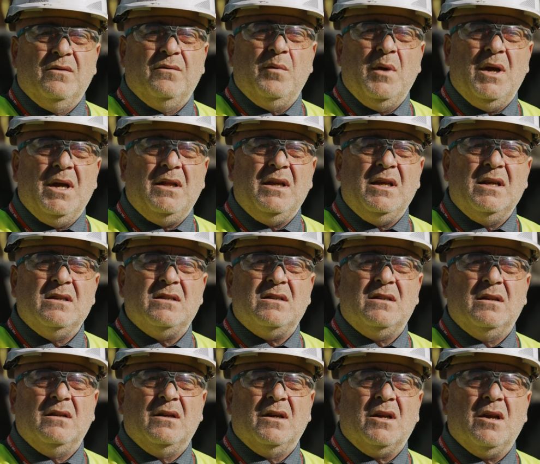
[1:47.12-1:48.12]
of where the
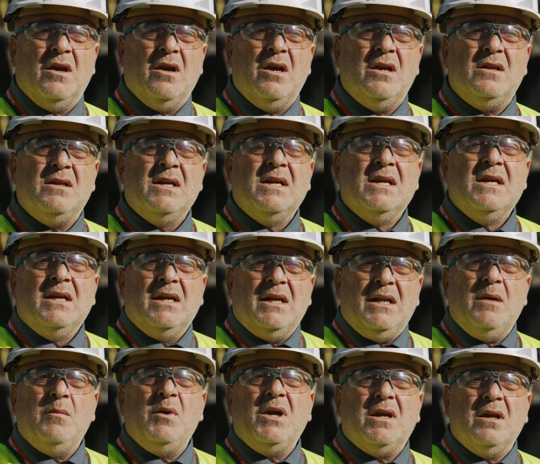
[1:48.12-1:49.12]
incident occurred,
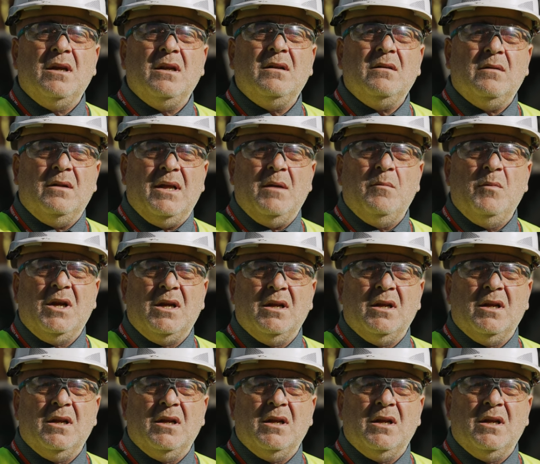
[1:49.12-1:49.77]
and then we can then we